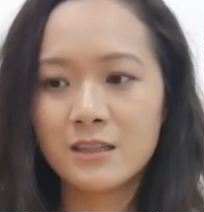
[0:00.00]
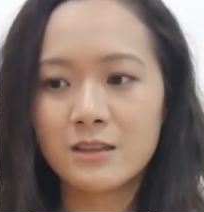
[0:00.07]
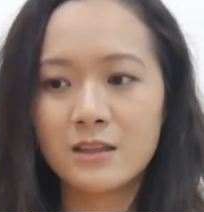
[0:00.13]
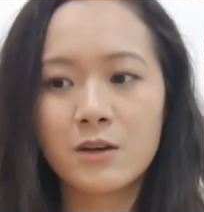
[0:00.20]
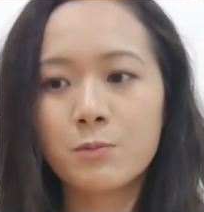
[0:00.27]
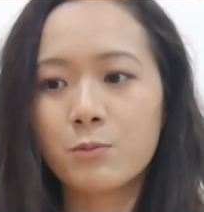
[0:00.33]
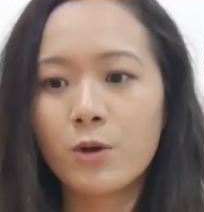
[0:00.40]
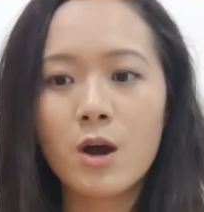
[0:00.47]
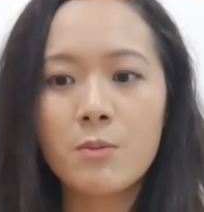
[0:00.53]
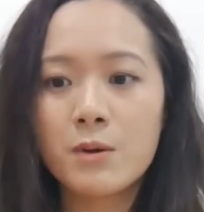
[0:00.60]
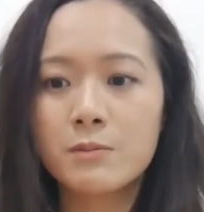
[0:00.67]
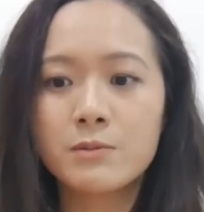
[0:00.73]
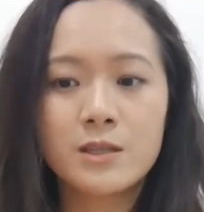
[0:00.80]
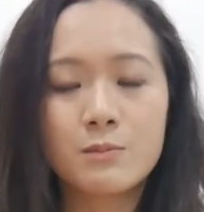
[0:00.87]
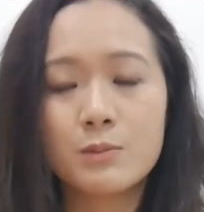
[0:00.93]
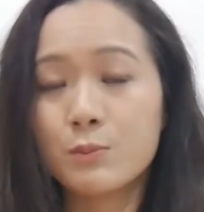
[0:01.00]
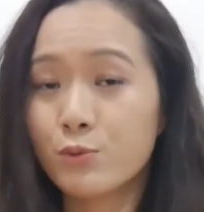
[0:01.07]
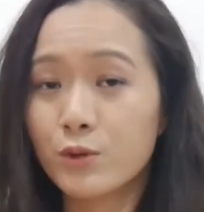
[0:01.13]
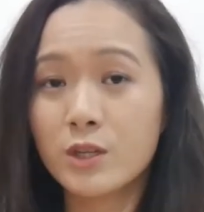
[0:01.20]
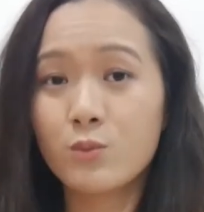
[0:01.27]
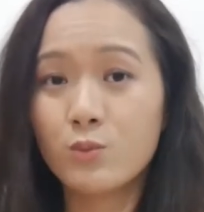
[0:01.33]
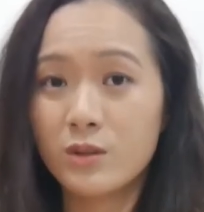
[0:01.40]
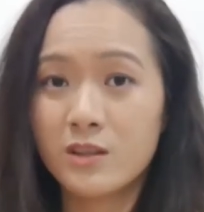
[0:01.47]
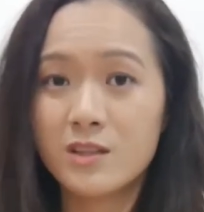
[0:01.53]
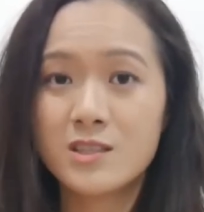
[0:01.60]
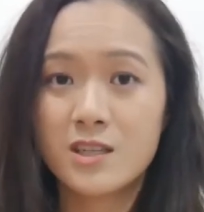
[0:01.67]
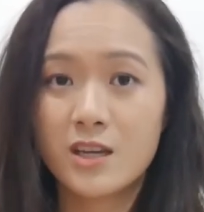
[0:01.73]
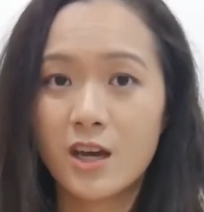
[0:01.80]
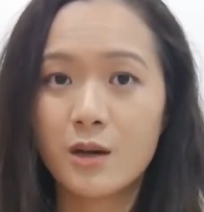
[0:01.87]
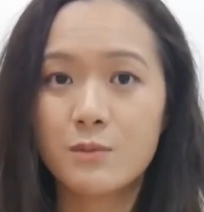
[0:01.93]
They'll probably be pretty willing
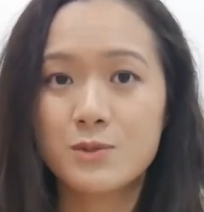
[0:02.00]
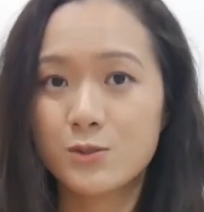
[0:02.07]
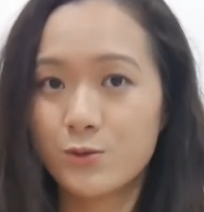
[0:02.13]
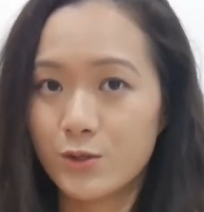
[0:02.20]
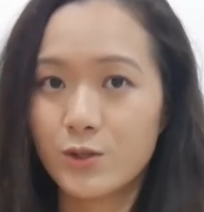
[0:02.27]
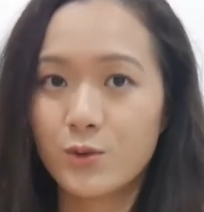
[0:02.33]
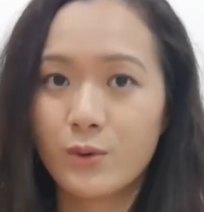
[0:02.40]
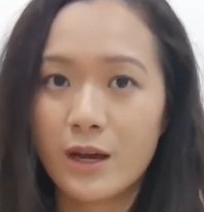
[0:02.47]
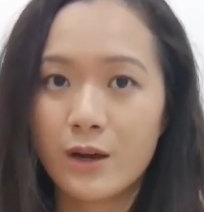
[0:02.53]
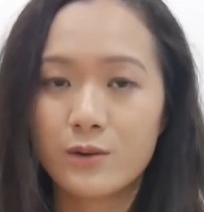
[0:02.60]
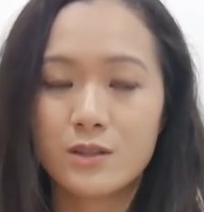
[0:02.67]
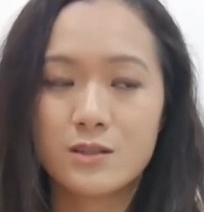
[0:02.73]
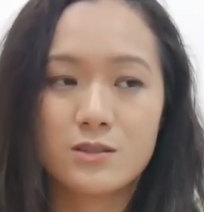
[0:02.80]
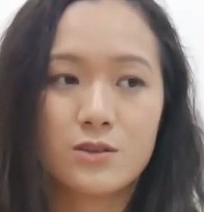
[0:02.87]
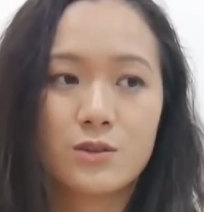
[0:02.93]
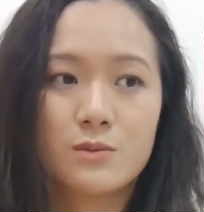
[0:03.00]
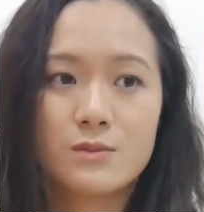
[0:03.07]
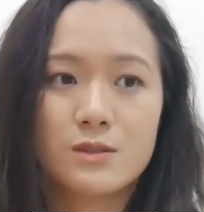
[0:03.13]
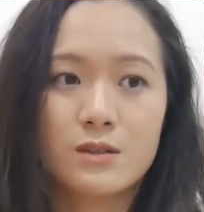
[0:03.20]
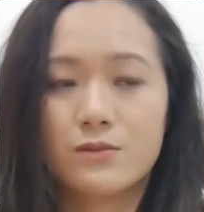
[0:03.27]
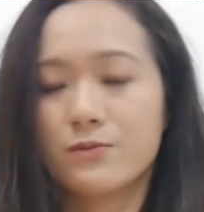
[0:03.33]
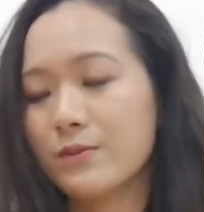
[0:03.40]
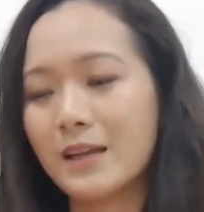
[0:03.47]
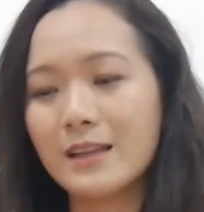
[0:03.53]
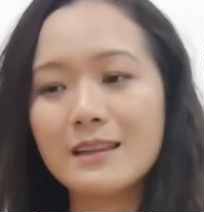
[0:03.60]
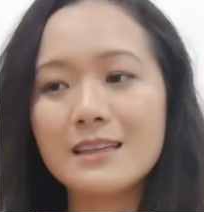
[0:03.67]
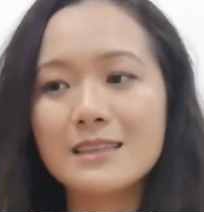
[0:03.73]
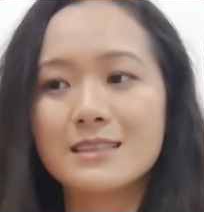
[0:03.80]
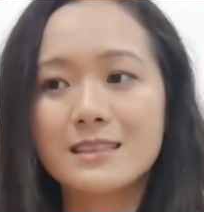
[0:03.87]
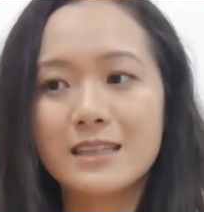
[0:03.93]
to help sort you out in terms of at
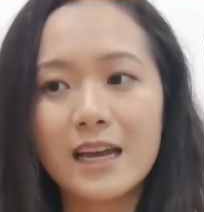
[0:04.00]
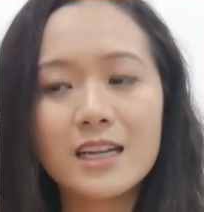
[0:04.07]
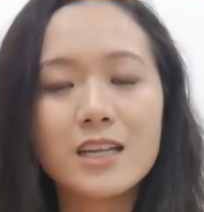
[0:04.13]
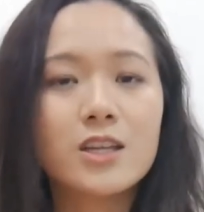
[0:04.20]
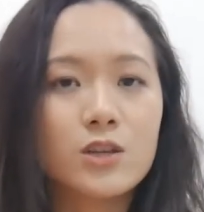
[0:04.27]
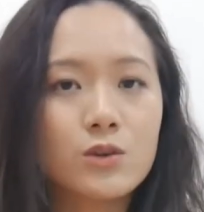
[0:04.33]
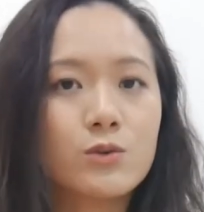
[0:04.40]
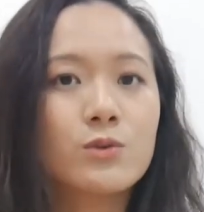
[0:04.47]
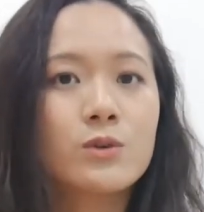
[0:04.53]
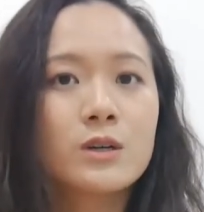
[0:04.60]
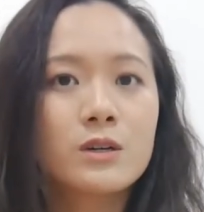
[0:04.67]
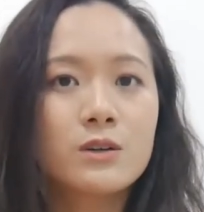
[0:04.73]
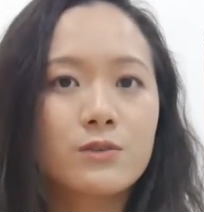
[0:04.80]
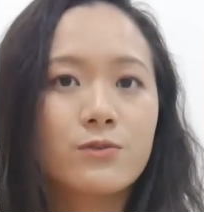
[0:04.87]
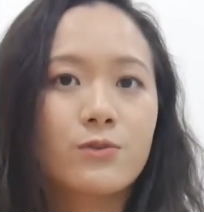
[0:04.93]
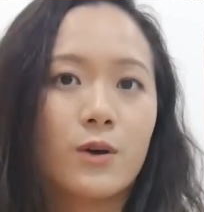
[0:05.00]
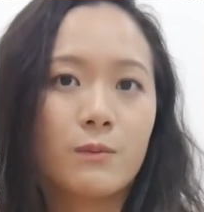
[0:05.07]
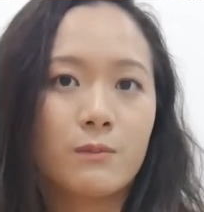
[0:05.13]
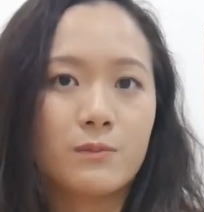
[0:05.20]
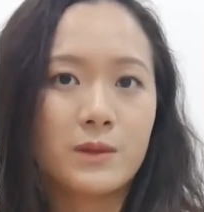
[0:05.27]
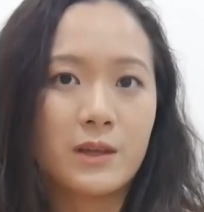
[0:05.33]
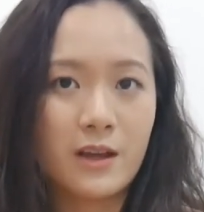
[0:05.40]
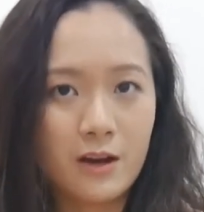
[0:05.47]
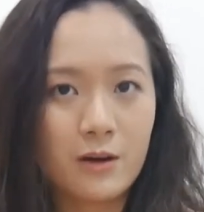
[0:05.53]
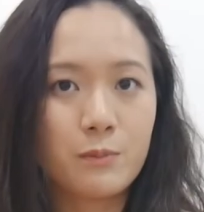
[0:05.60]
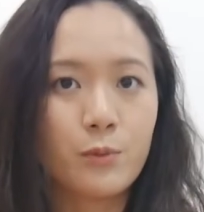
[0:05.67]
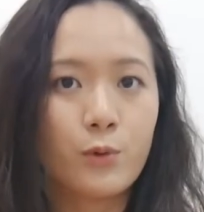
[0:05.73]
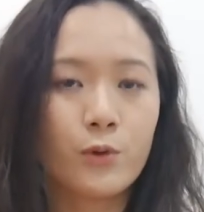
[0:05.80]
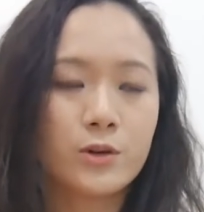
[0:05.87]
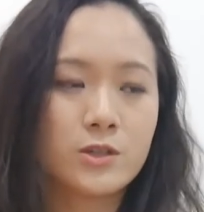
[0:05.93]
least getting you from the
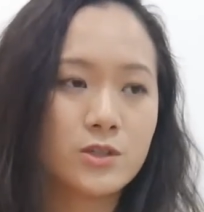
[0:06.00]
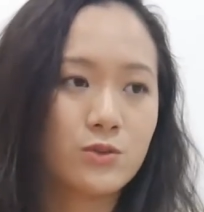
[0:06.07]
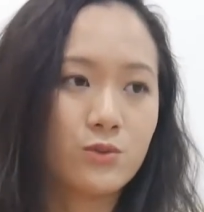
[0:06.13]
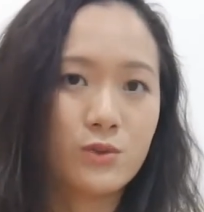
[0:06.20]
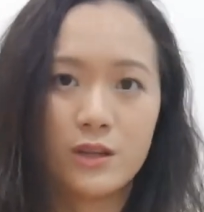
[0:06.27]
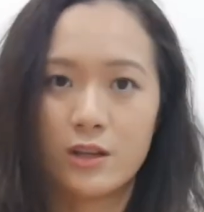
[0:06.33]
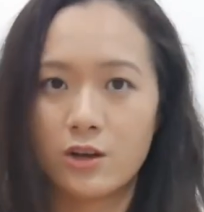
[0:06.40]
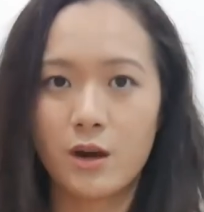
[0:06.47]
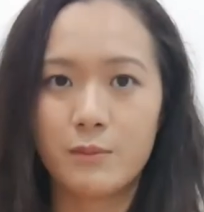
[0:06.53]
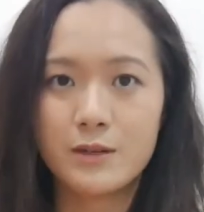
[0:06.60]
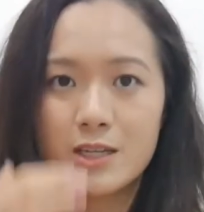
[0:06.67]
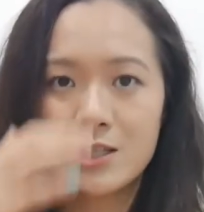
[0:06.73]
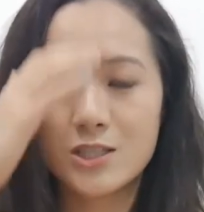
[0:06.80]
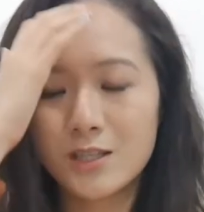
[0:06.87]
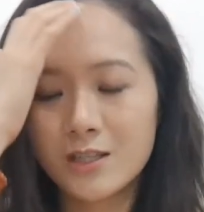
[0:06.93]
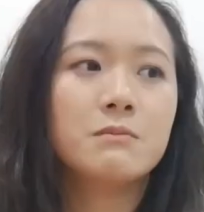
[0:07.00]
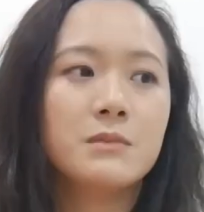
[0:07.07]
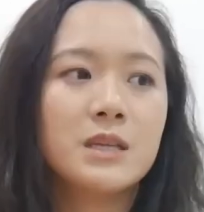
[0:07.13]
airport to the accommodation.